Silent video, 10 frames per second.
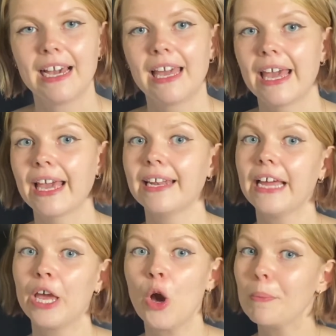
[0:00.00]
and
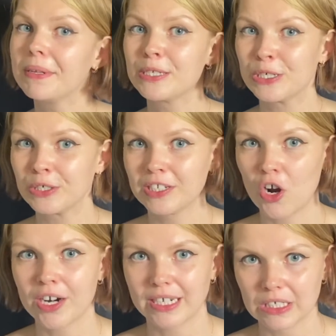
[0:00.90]
I open a certain
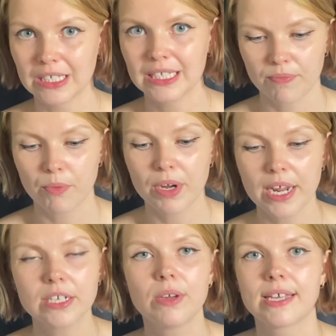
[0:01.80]
article, what
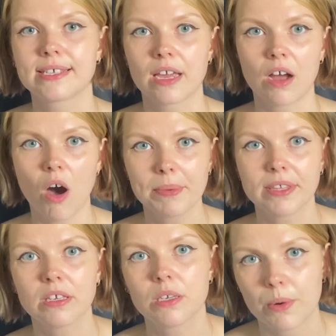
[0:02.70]
I do is I copy
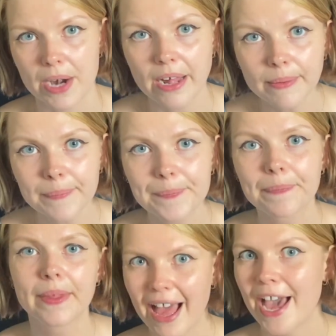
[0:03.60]
the URL,
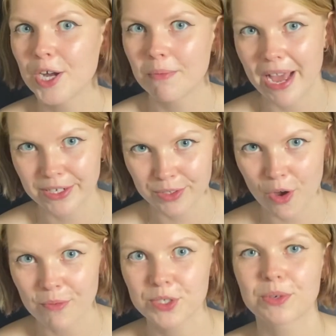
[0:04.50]
I go back to the
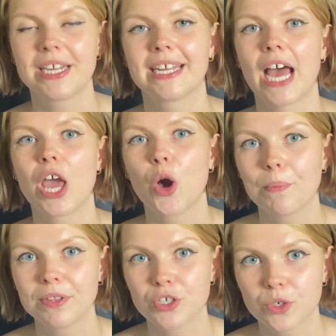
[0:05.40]
home screen and I
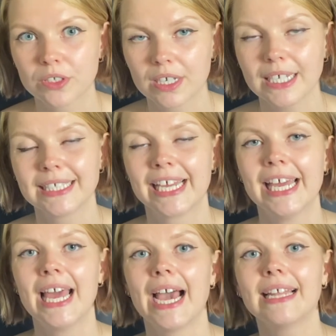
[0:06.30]
open the shortcut,
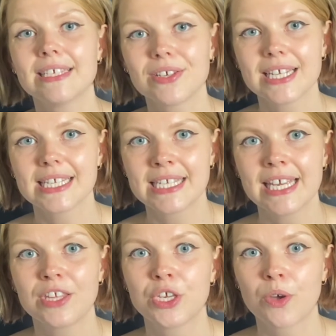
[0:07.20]
and as you can
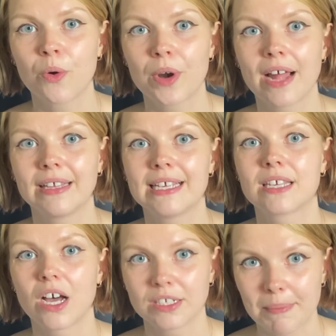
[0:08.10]
see, the URL
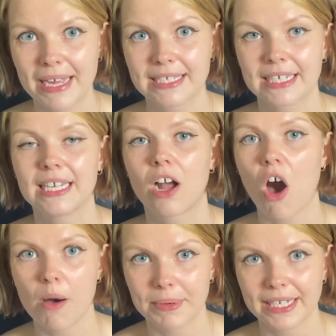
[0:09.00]
is automatically
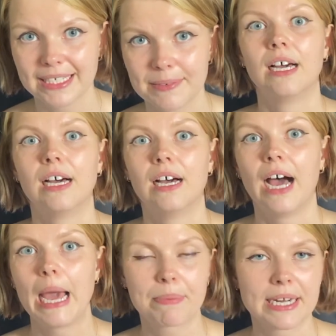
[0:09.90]
copied.
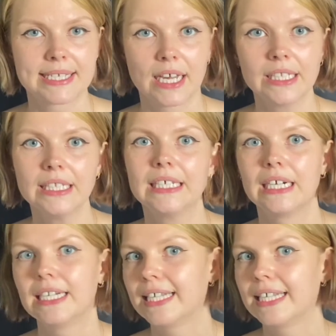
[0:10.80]
I press done, and